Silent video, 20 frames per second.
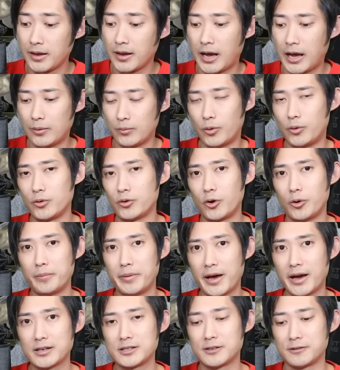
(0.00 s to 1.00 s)
I won't go
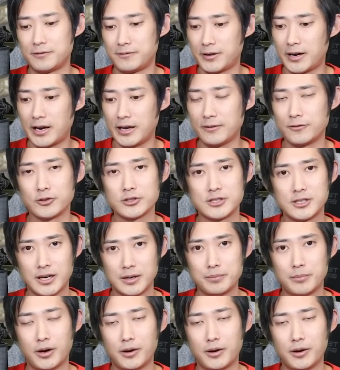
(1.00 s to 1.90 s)
back to 5 or 10